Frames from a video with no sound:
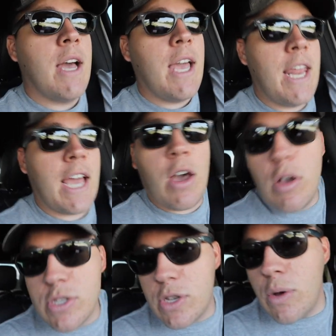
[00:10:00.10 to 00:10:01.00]
and I
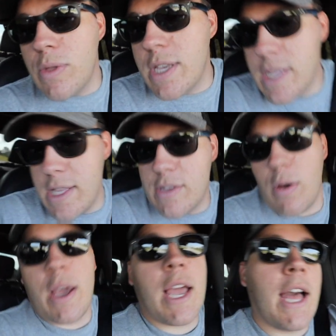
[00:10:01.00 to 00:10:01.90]
also,
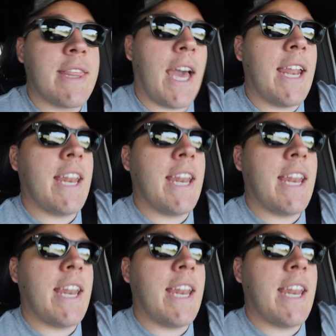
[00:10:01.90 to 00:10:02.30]
so I got that